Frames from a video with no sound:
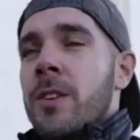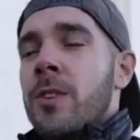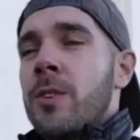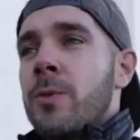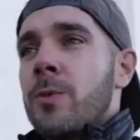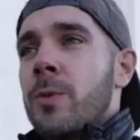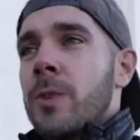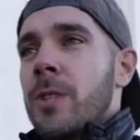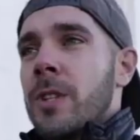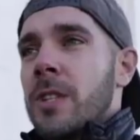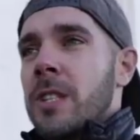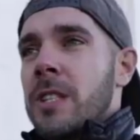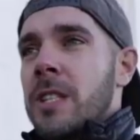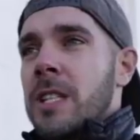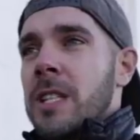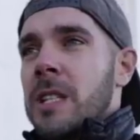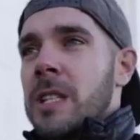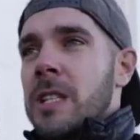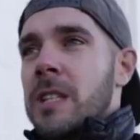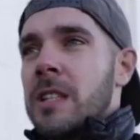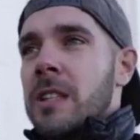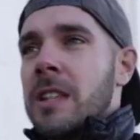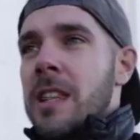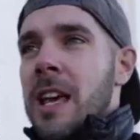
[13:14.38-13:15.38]
You really
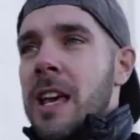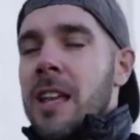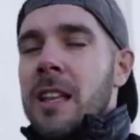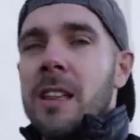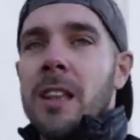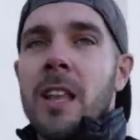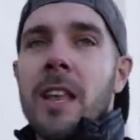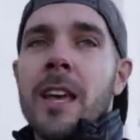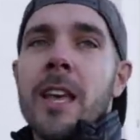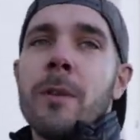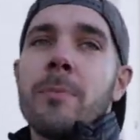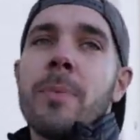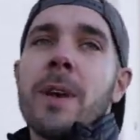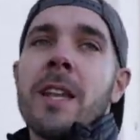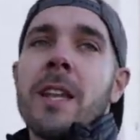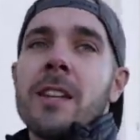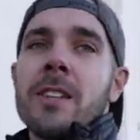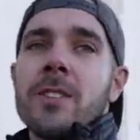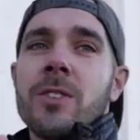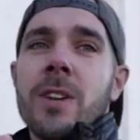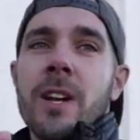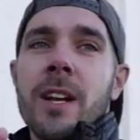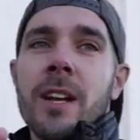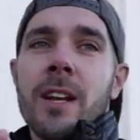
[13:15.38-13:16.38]
need that light
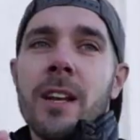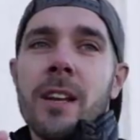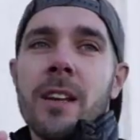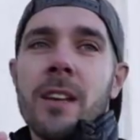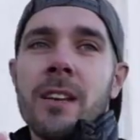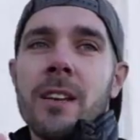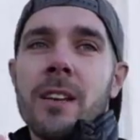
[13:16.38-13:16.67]
penetrating,